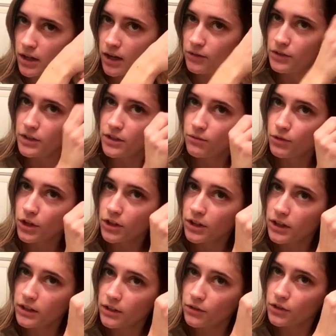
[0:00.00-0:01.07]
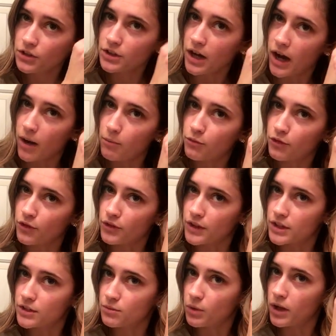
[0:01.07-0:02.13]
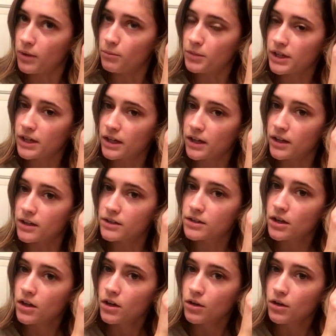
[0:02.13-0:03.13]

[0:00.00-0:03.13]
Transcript: really near the top for this one, because